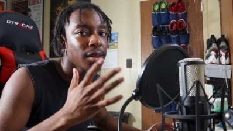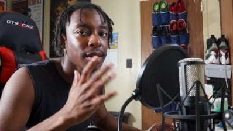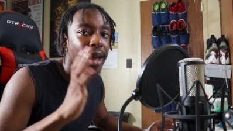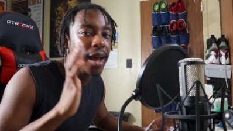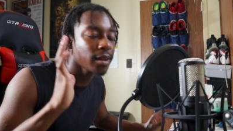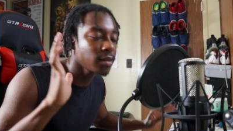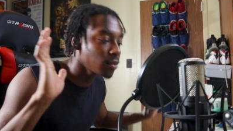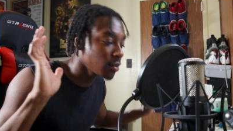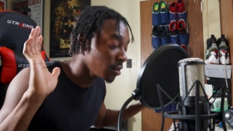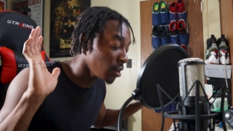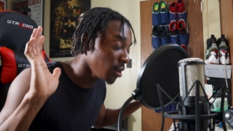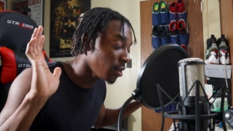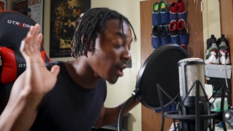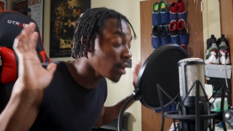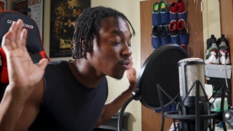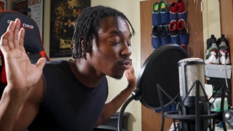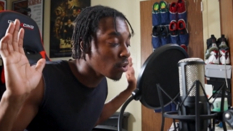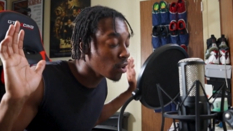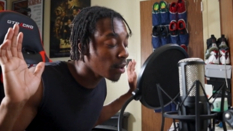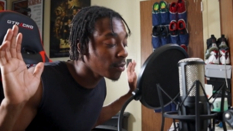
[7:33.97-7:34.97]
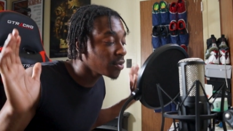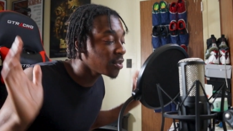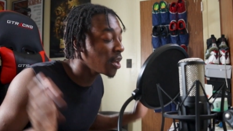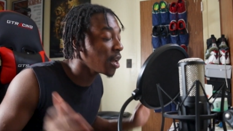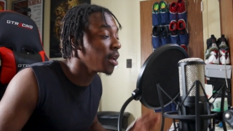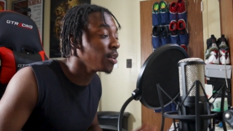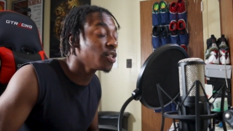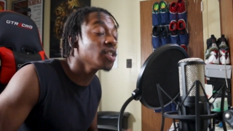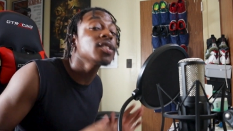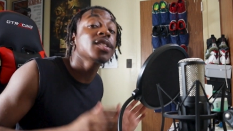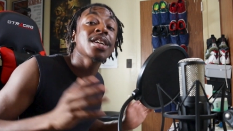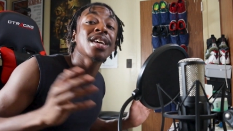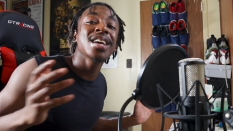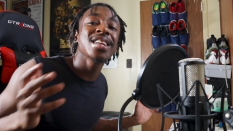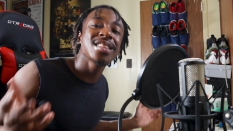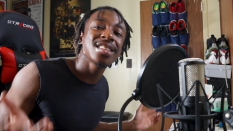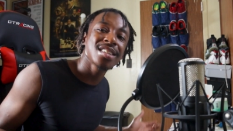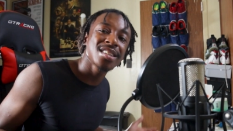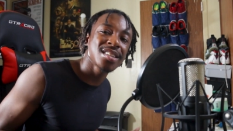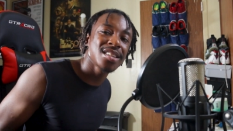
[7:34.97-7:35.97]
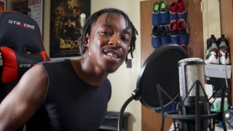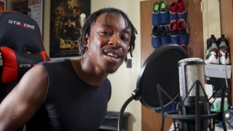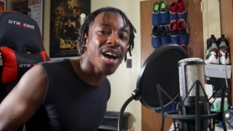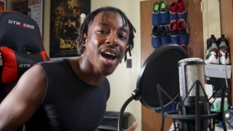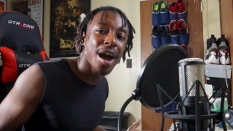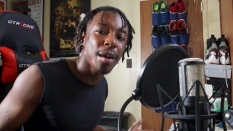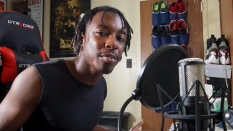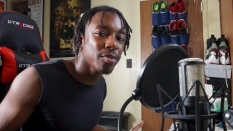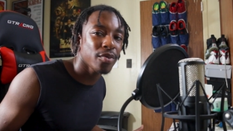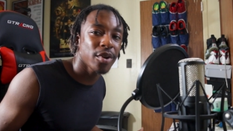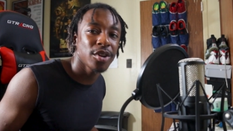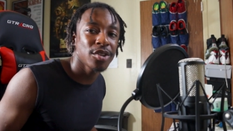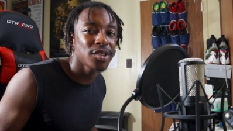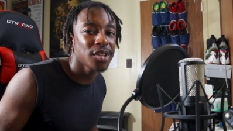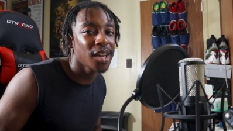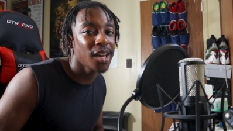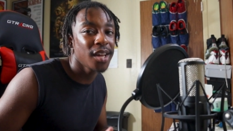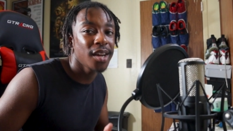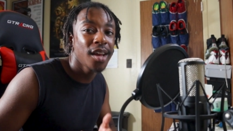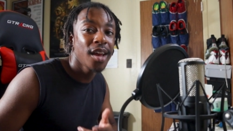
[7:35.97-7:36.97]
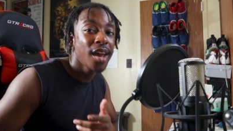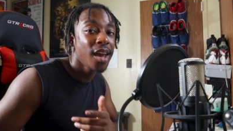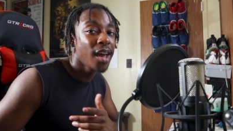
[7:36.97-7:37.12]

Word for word: That's it. That's all I'm saying. Just to get the operator skin